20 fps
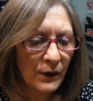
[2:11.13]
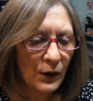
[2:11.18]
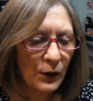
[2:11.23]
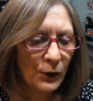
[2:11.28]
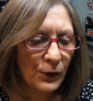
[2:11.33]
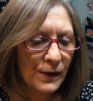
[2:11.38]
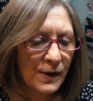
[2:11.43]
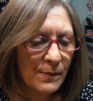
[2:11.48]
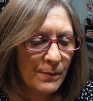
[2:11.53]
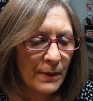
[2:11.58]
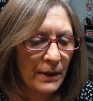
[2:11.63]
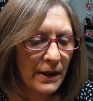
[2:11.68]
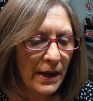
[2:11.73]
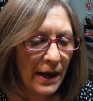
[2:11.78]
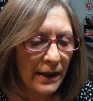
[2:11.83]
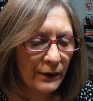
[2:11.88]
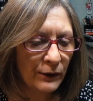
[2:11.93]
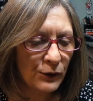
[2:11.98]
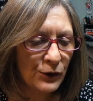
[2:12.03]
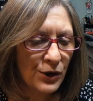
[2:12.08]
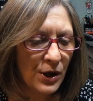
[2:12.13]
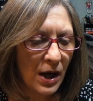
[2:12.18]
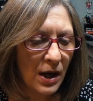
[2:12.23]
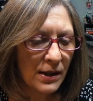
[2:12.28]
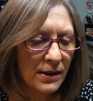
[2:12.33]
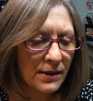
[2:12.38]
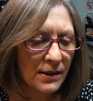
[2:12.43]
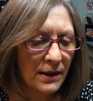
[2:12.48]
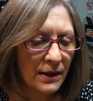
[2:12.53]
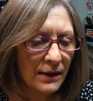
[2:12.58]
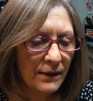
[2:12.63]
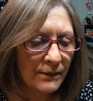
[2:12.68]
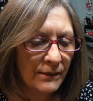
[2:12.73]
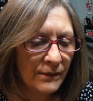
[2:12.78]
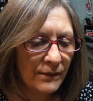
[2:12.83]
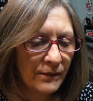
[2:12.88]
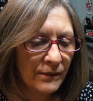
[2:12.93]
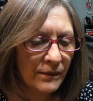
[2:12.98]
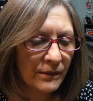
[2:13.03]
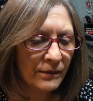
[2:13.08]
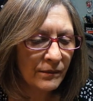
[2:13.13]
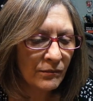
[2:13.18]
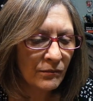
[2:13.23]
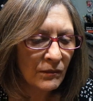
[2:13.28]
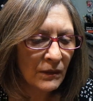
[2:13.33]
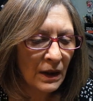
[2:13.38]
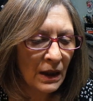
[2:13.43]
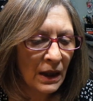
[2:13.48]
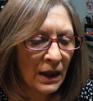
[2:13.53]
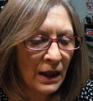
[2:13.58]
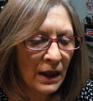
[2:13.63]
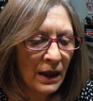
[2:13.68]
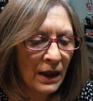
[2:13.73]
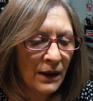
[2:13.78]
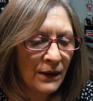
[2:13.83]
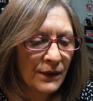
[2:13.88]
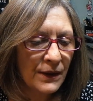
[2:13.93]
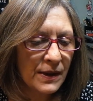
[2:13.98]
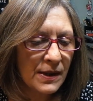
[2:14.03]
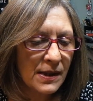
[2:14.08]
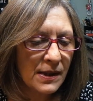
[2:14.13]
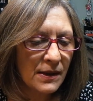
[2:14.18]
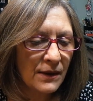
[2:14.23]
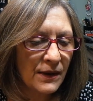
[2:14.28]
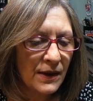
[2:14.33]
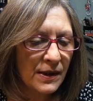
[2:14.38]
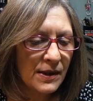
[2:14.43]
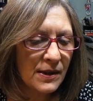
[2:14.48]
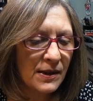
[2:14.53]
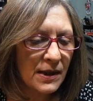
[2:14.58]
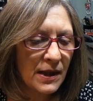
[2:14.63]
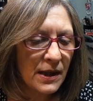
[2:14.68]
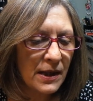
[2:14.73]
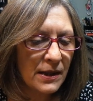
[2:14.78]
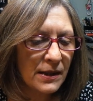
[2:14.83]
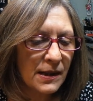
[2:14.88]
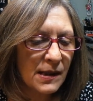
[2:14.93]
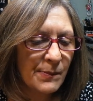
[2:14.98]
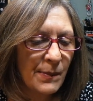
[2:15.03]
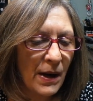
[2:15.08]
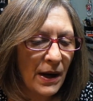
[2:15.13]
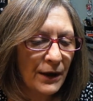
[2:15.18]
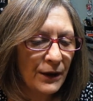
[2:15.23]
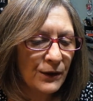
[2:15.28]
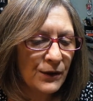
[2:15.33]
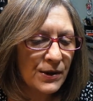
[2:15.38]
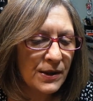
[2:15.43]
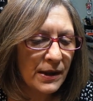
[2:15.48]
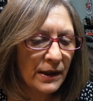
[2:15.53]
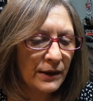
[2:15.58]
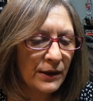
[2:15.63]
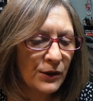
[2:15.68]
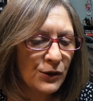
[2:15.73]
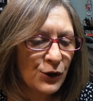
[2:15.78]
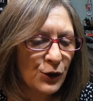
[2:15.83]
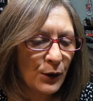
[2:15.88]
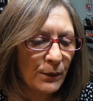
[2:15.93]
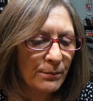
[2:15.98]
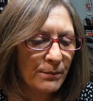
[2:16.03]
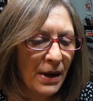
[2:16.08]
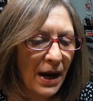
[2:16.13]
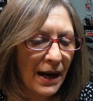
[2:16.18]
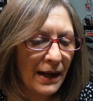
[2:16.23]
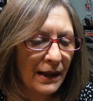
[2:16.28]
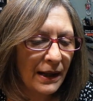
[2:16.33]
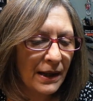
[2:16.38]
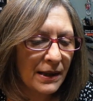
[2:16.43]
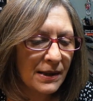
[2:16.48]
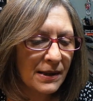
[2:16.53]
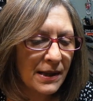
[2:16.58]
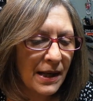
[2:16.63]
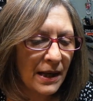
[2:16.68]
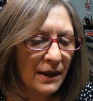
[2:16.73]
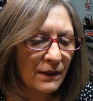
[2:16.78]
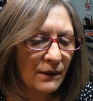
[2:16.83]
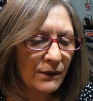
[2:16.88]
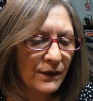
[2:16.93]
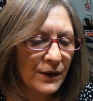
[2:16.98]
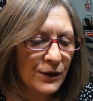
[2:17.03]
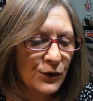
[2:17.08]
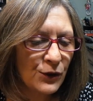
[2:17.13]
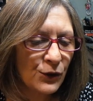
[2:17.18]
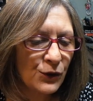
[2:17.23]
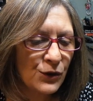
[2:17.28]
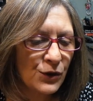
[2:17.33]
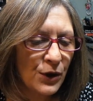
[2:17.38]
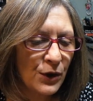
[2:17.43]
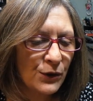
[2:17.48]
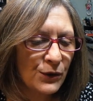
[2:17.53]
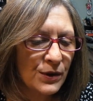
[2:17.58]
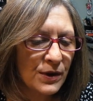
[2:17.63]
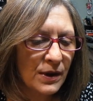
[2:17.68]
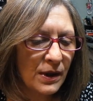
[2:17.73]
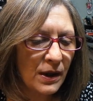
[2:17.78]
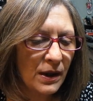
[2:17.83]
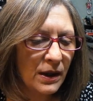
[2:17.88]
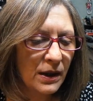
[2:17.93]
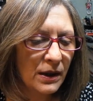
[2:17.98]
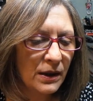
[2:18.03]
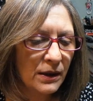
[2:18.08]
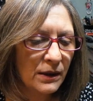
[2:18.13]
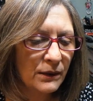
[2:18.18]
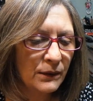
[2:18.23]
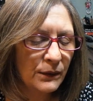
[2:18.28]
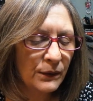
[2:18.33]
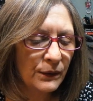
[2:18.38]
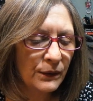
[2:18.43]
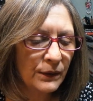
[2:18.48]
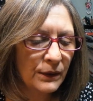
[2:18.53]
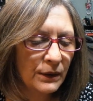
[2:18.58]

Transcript: Crisp and energizing. This, this sea-inspired signature MAC scent features notes of...